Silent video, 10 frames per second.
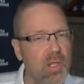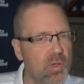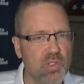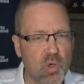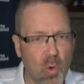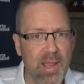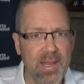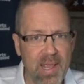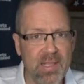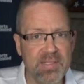there's
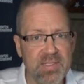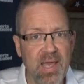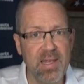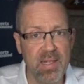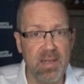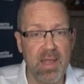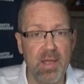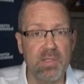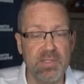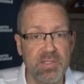great insight and
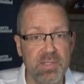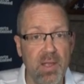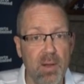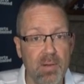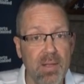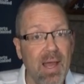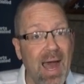analysis there.